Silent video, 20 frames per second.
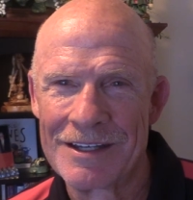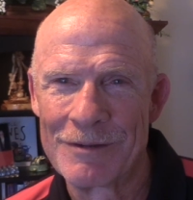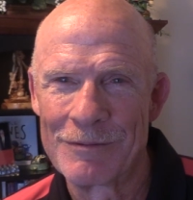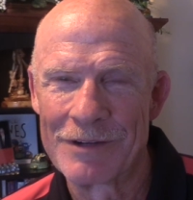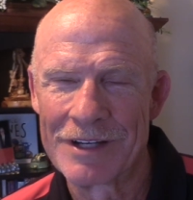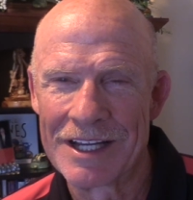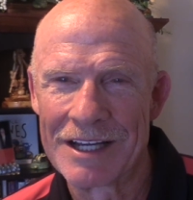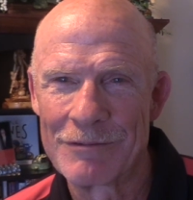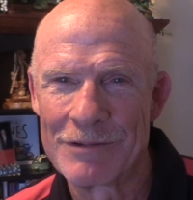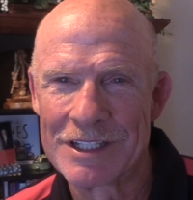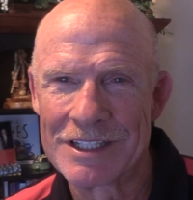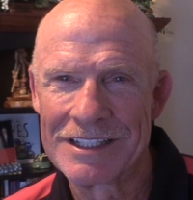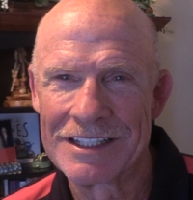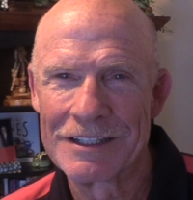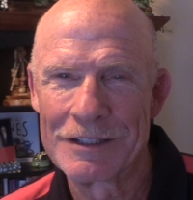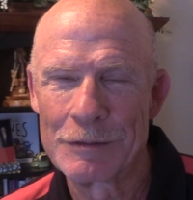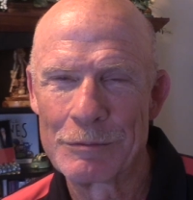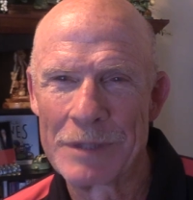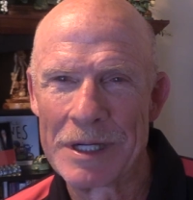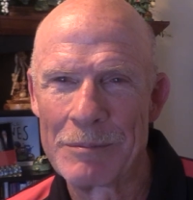When I was
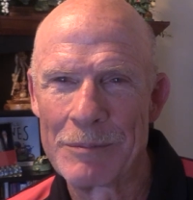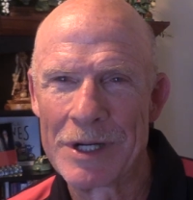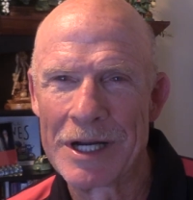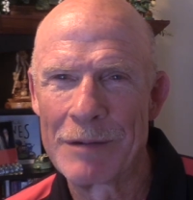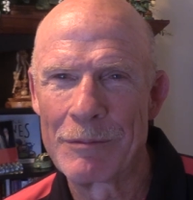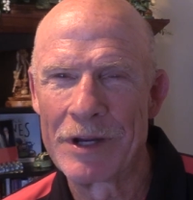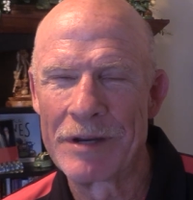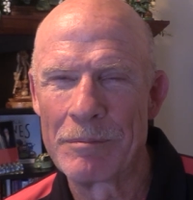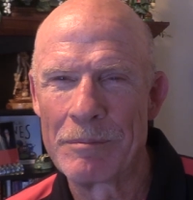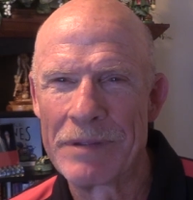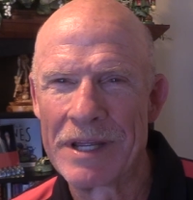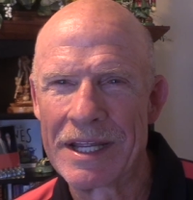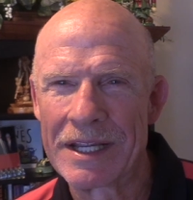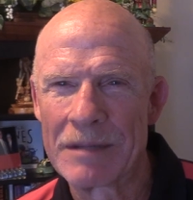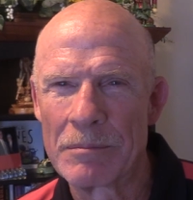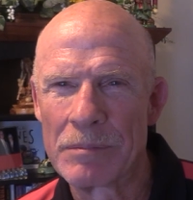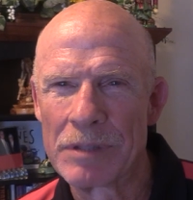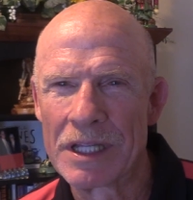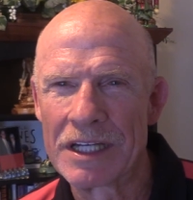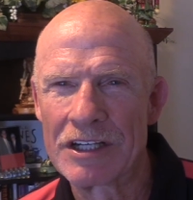little, my mom would make
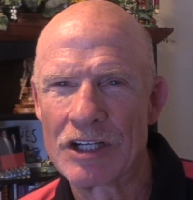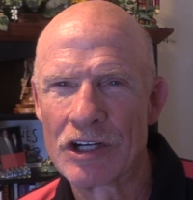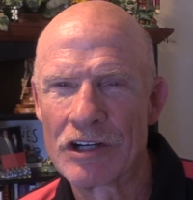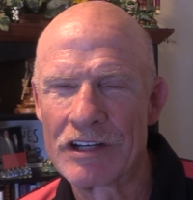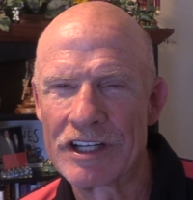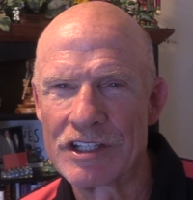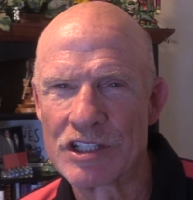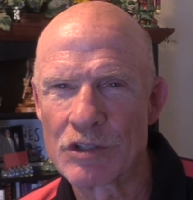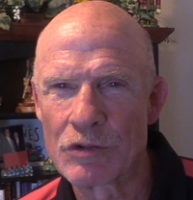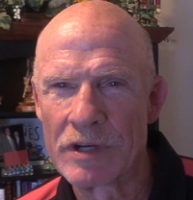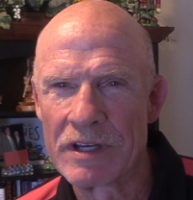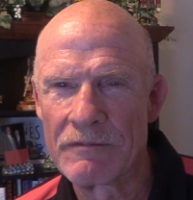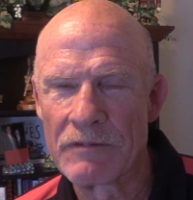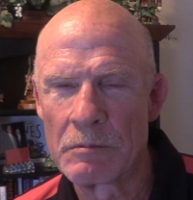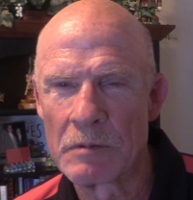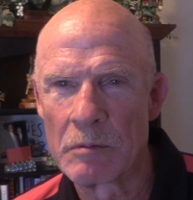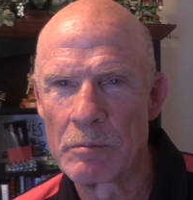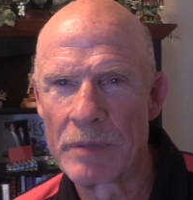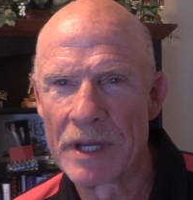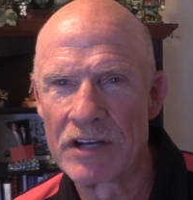a blood-curdling scream
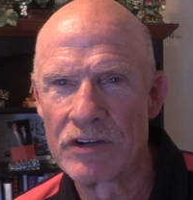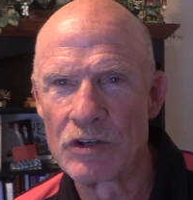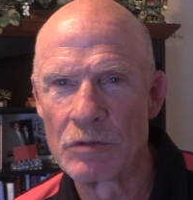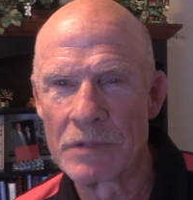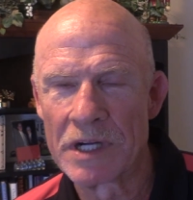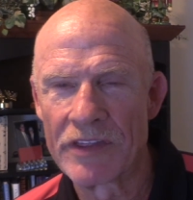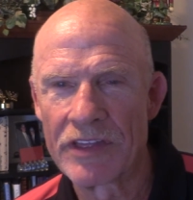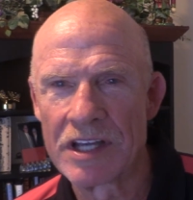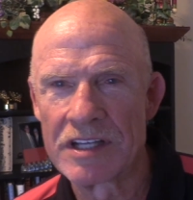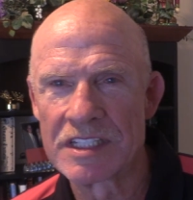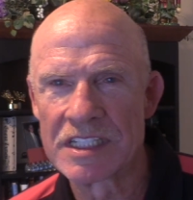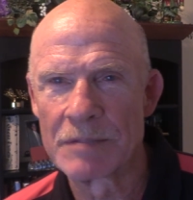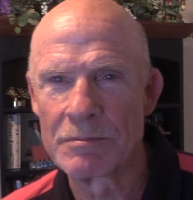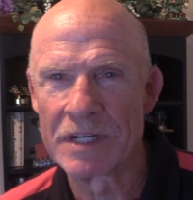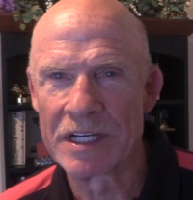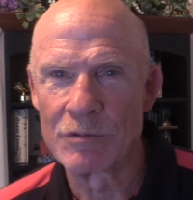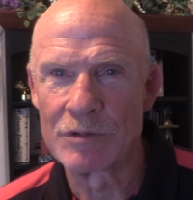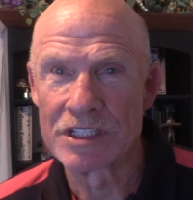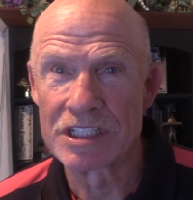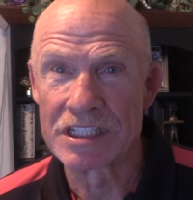from her bedroom. I thought
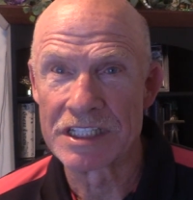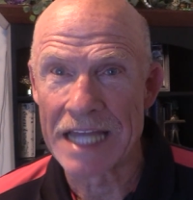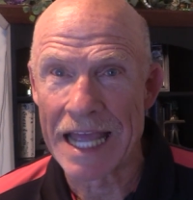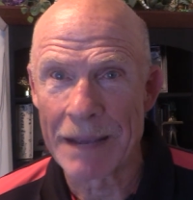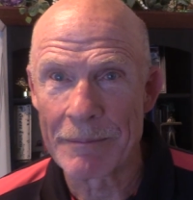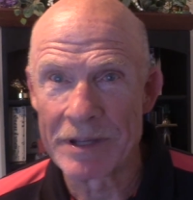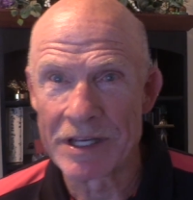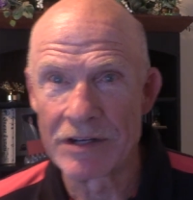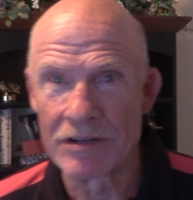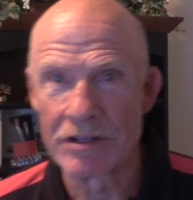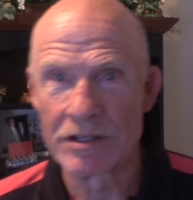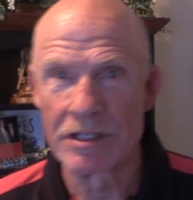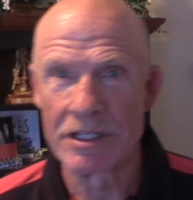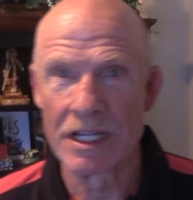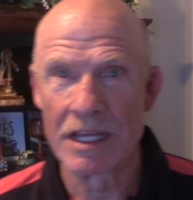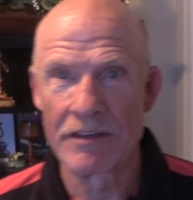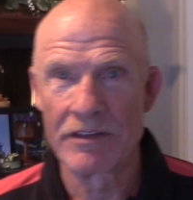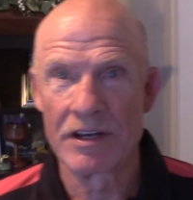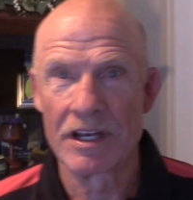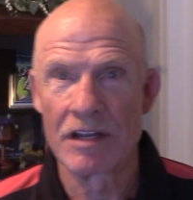somebody was stabbing her to
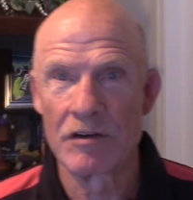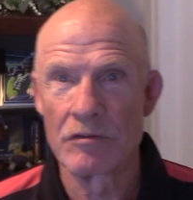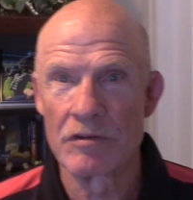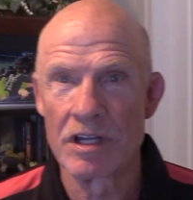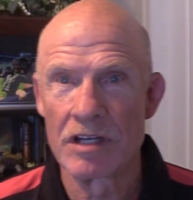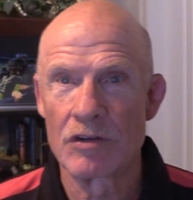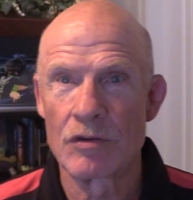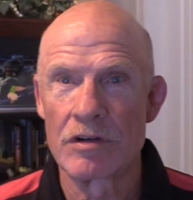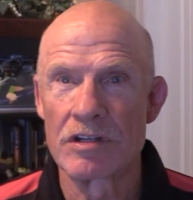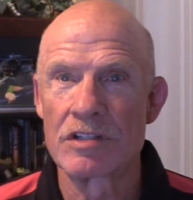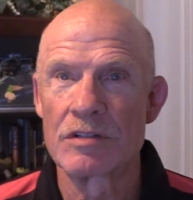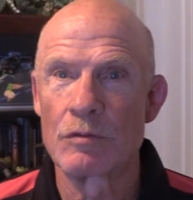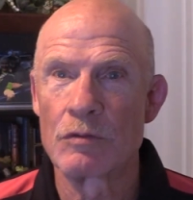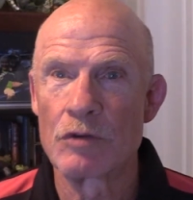death, and I'd run towards the